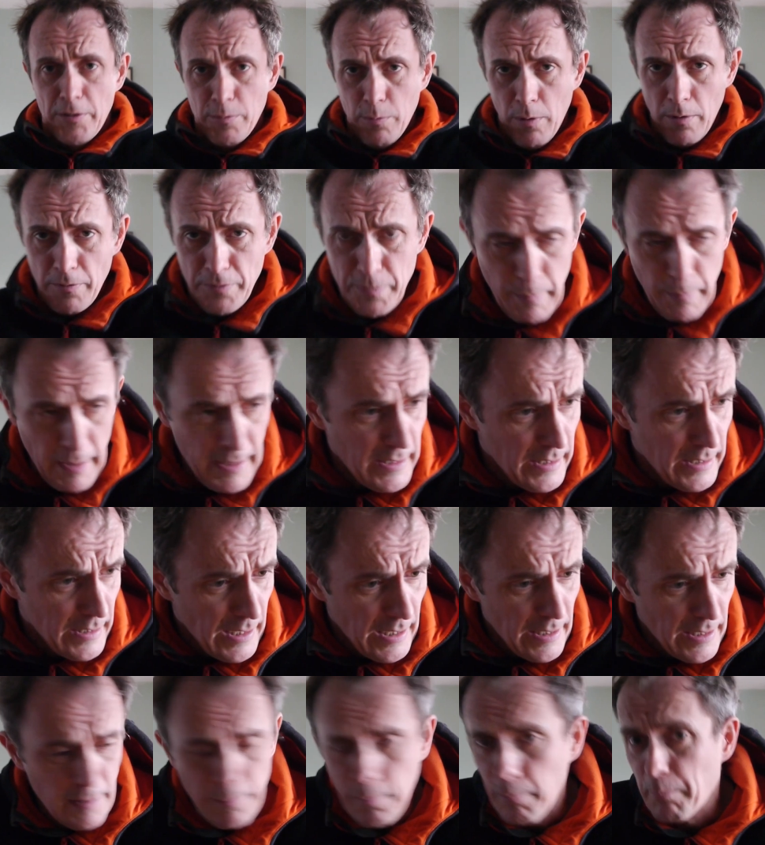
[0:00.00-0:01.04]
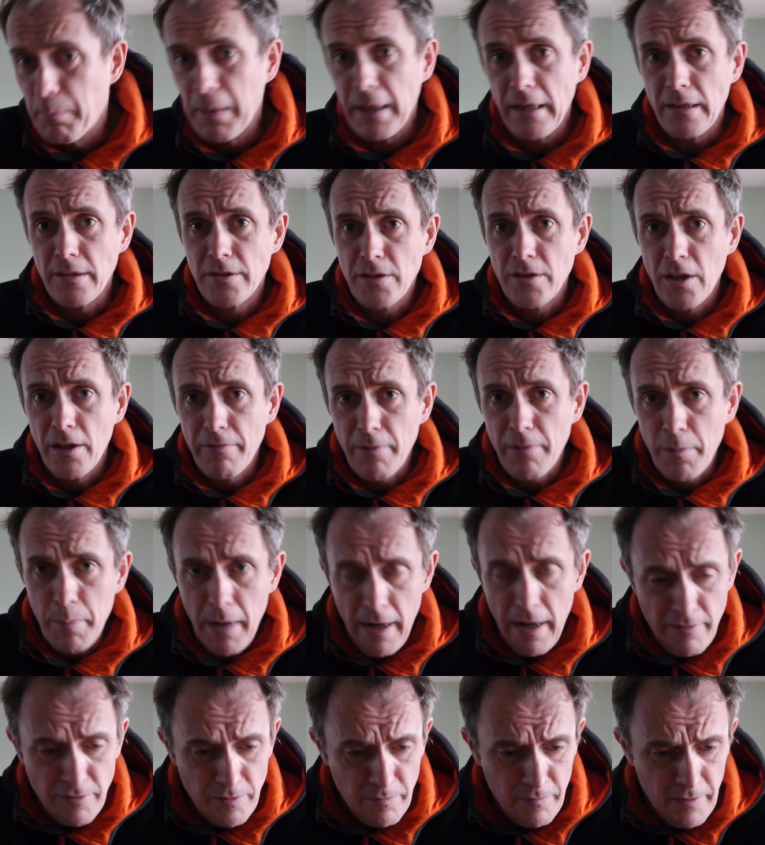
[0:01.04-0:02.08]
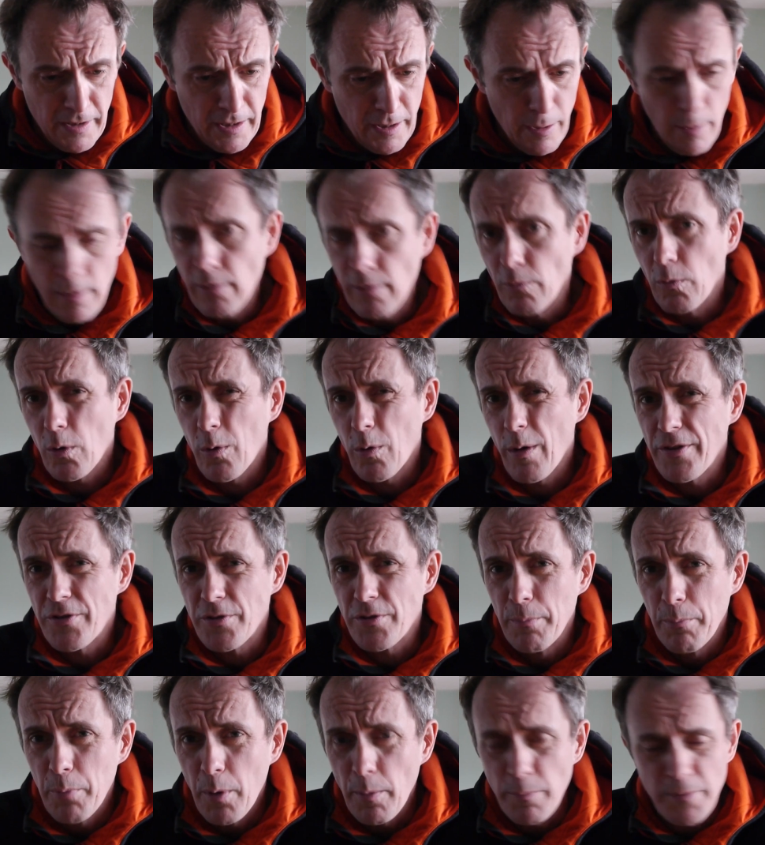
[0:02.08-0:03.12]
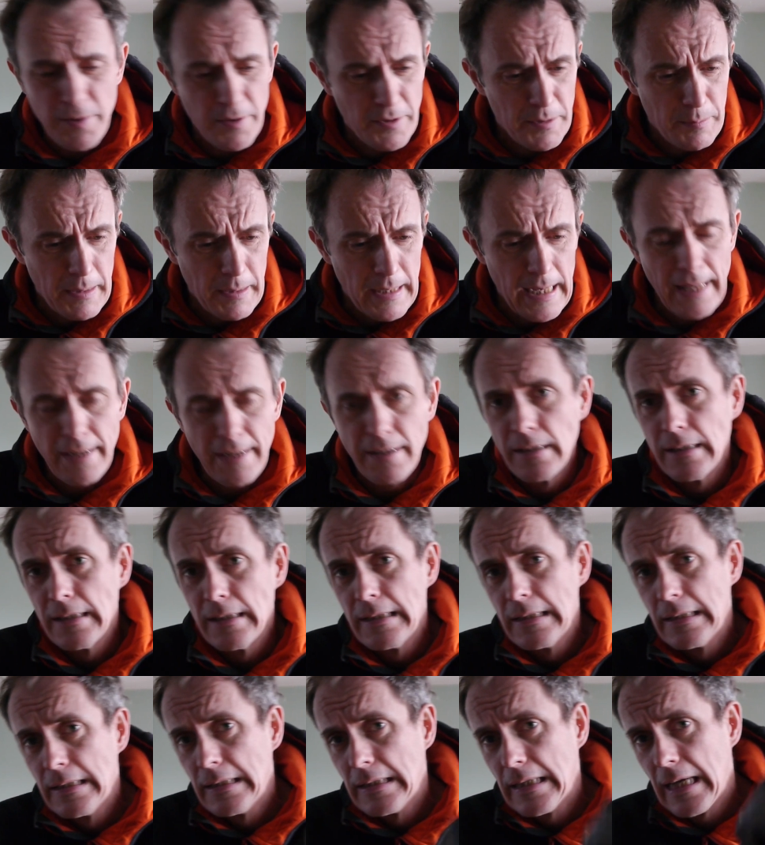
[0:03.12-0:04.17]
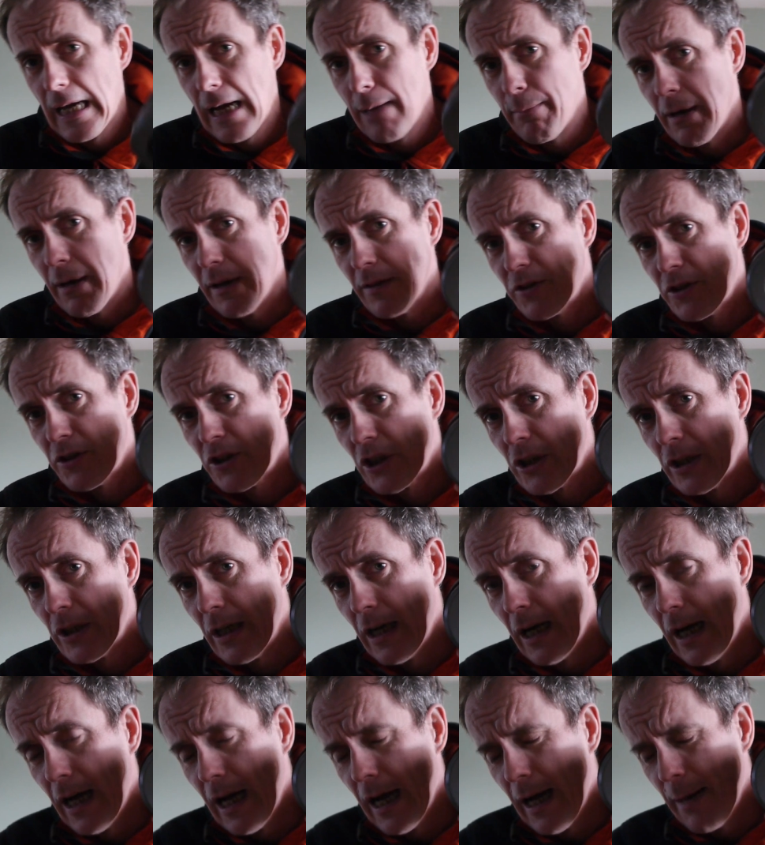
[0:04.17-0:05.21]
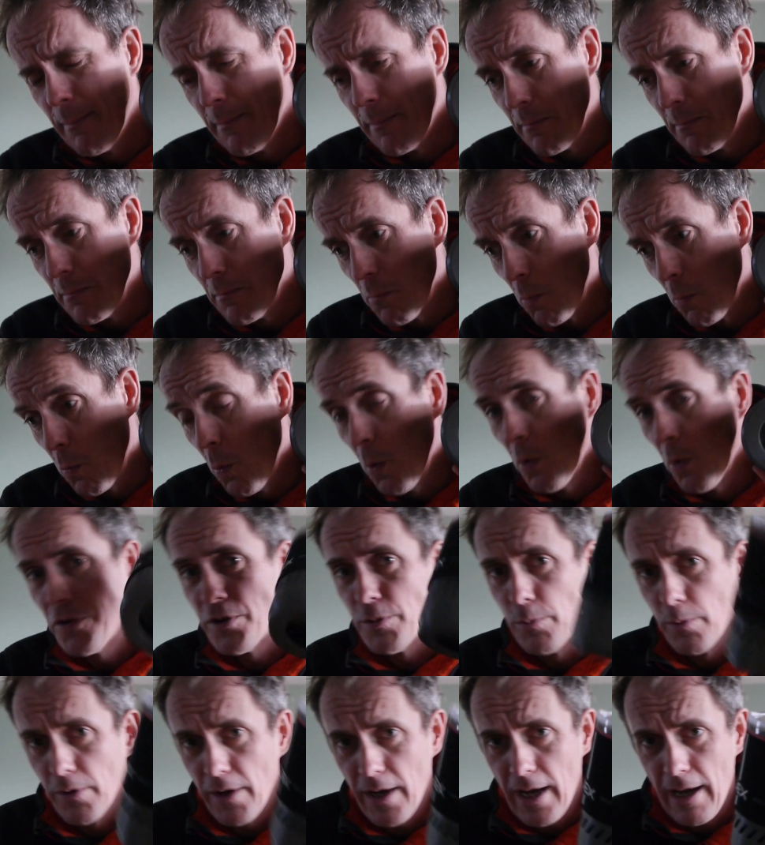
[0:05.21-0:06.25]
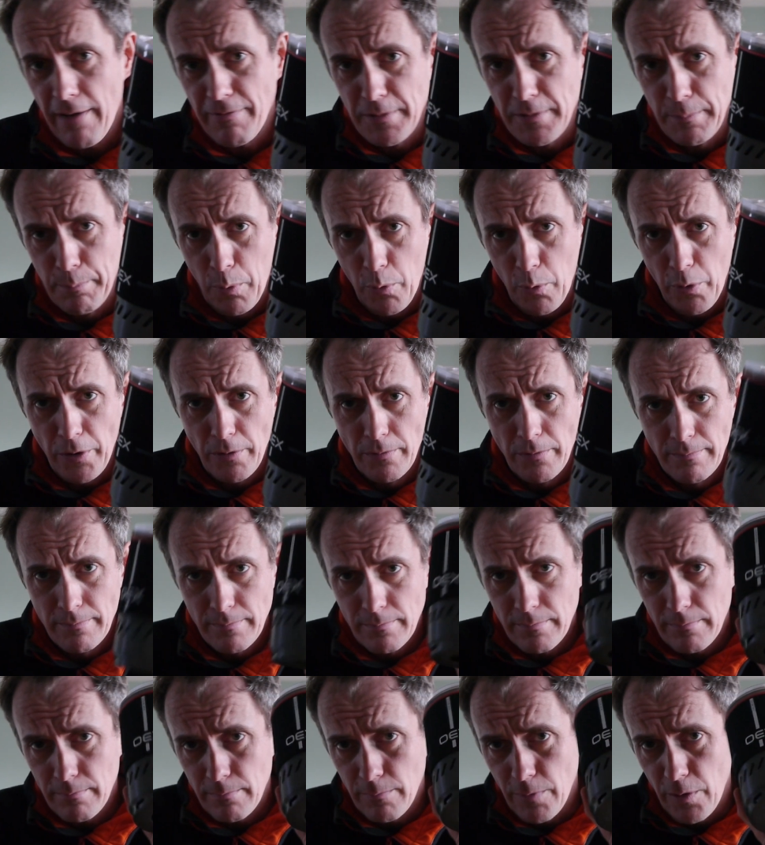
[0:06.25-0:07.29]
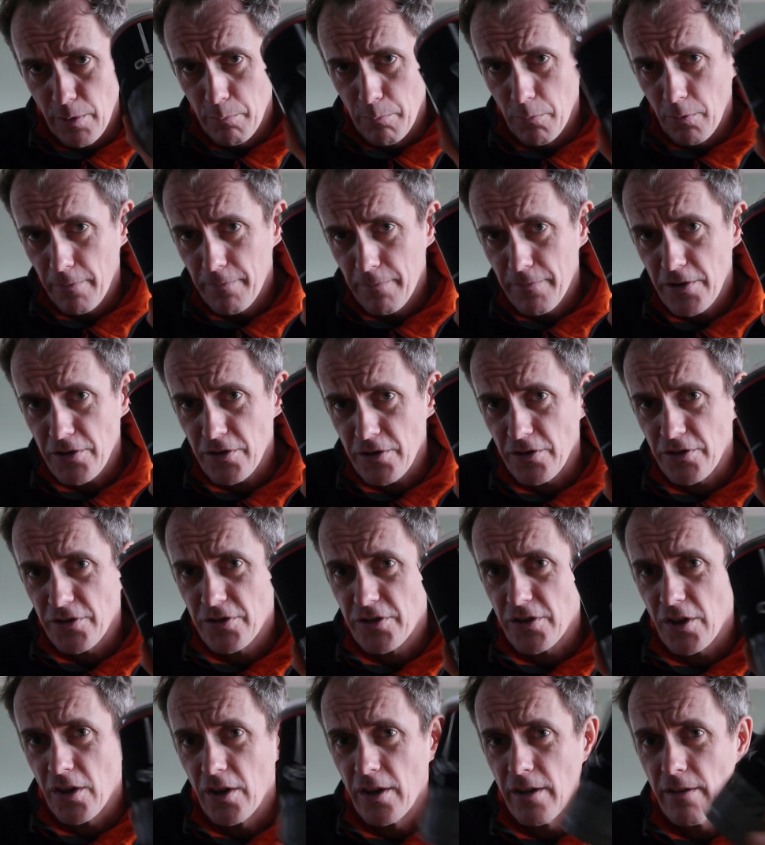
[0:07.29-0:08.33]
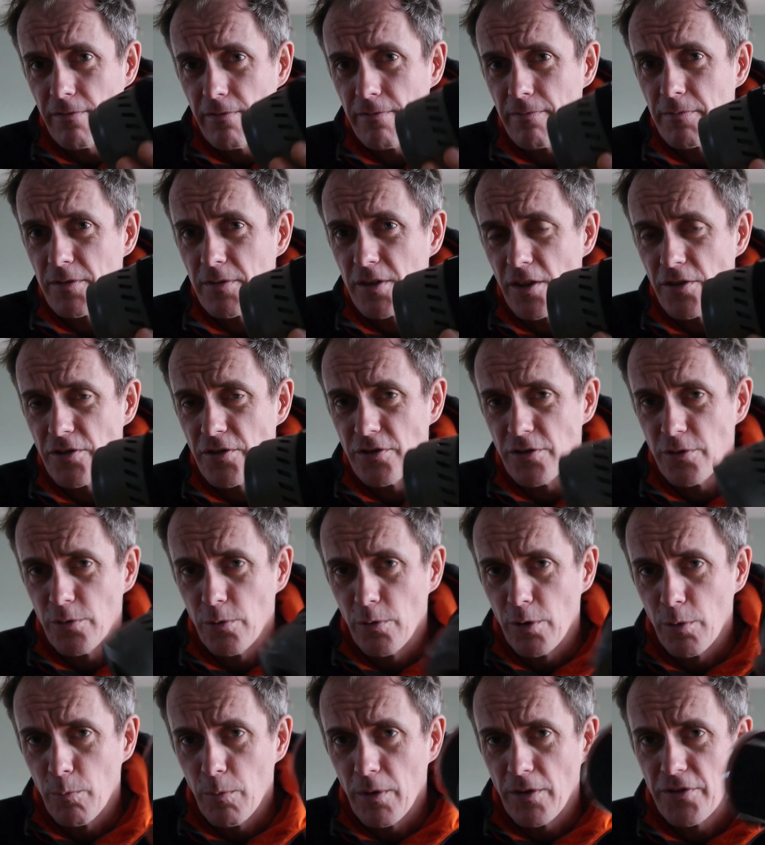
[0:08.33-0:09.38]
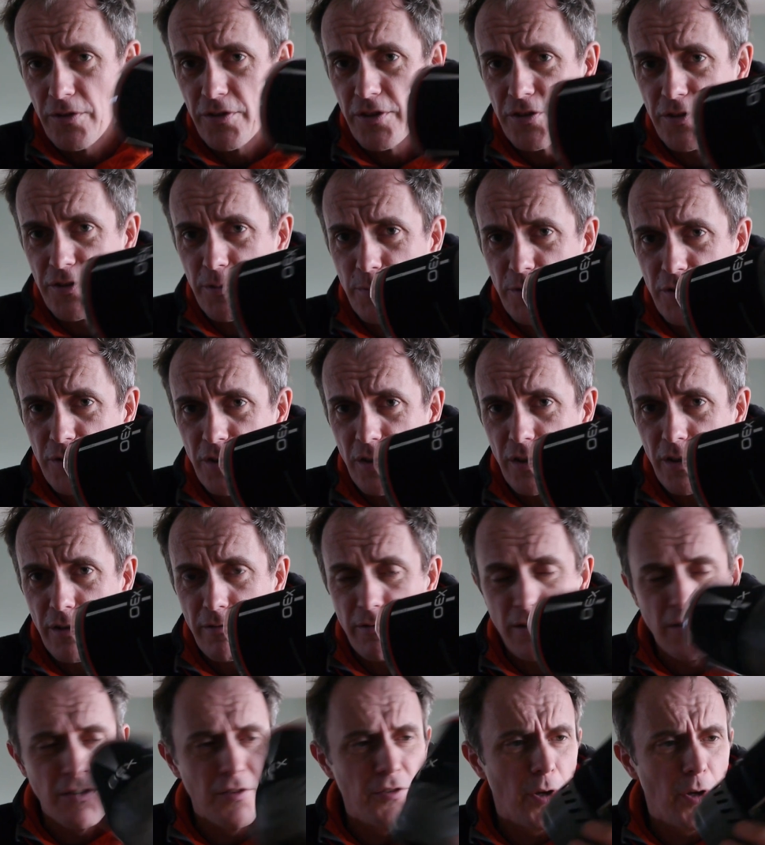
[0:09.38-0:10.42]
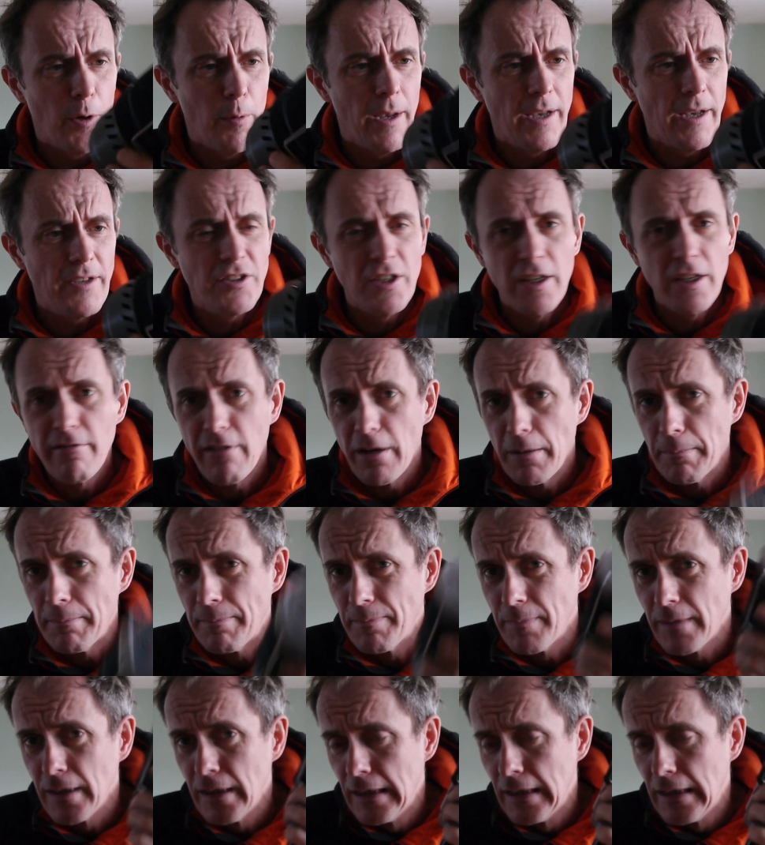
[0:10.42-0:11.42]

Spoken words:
So whilst making a bigger stove comparison video, a little question popped into my head. How much water would I have to boil with a more efficient stove, such as an all-in-one system stove like this OEX Heiro,